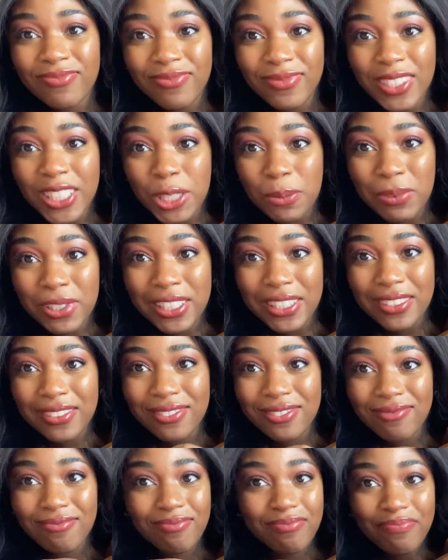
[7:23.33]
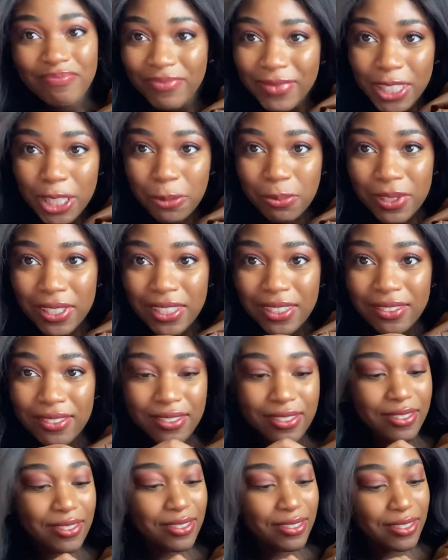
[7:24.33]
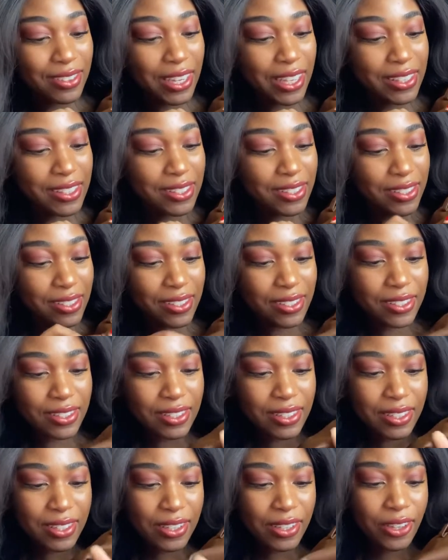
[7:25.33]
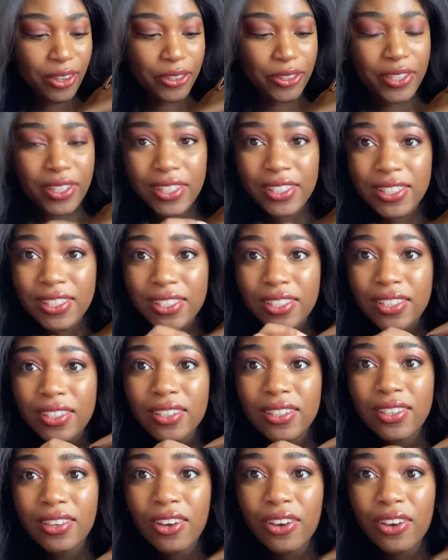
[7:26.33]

it's split, it's split. That's, oh, you can't see it.